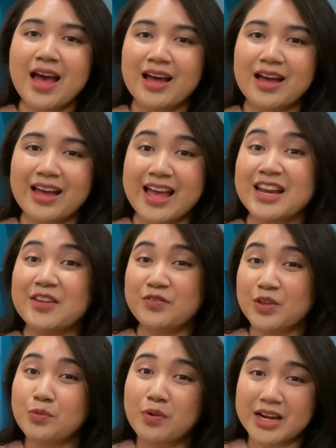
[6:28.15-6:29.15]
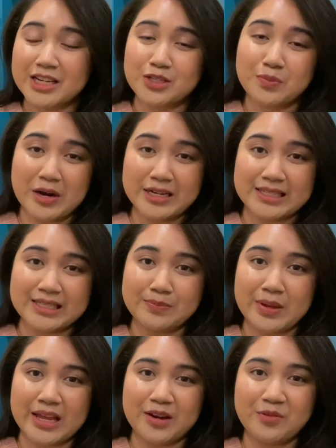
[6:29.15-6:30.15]
And if you wanted to
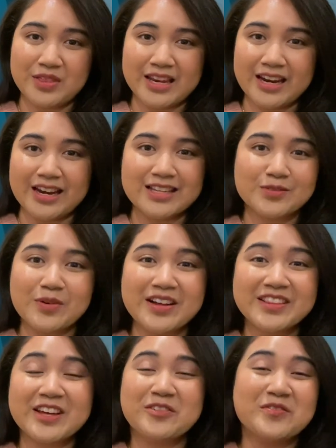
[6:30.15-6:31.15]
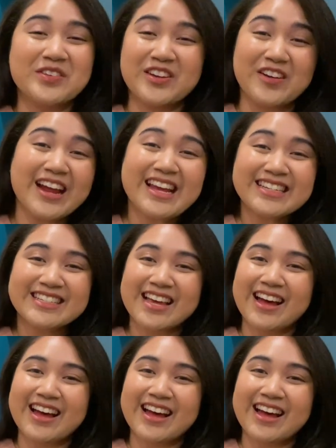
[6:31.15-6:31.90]
participate within it as well, that would be great.